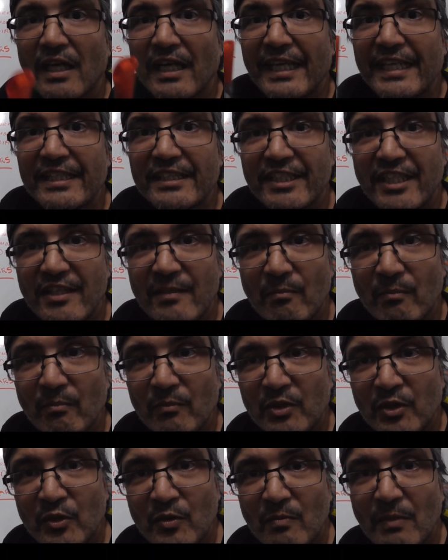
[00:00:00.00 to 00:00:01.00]
Eating
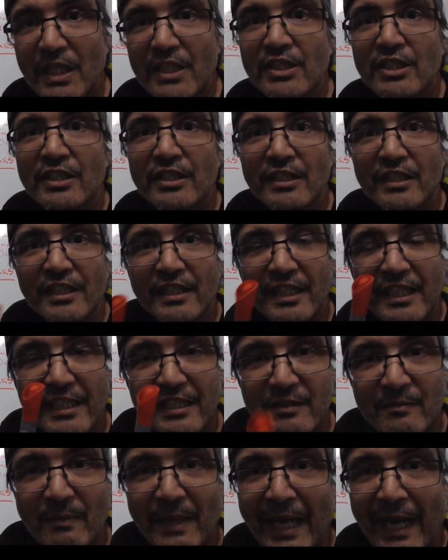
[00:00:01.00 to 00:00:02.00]
too much
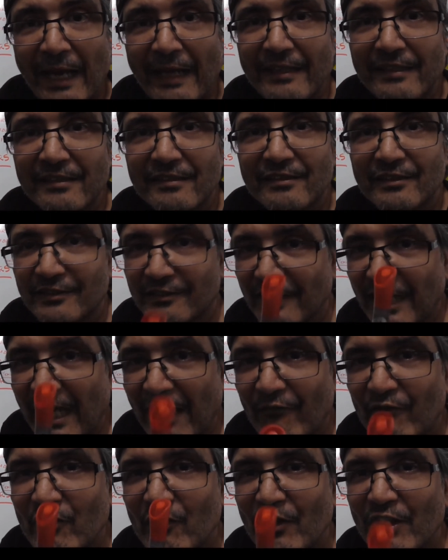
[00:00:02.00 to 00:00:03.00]
is bad. You
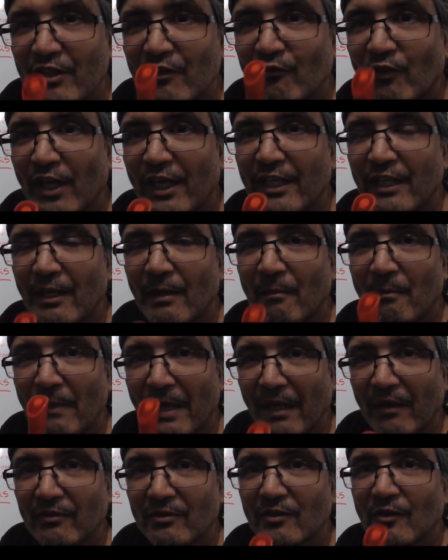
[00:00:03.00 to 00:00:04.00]
have to eat the right
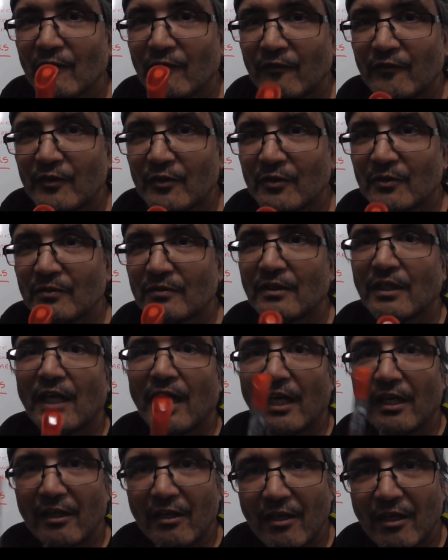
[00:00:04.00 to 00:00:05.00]
amount of food
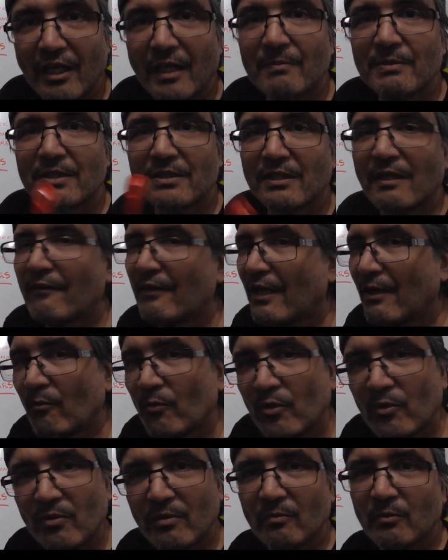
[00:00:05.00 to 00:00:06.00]
and carbs and stuff.
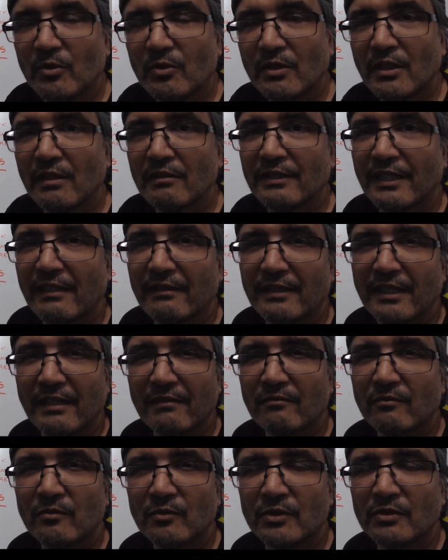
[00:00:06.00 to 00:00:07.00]
And we'll, we'll go down
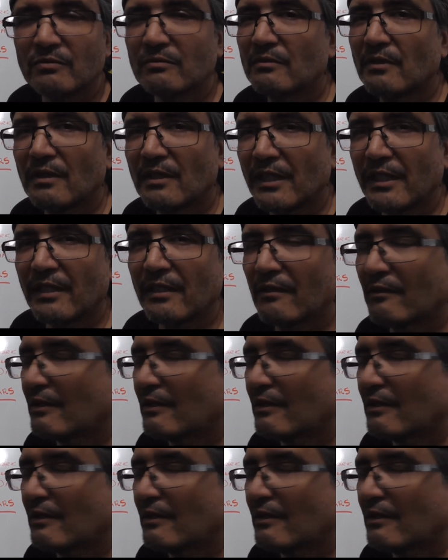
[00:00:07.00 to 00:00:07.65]
that route later,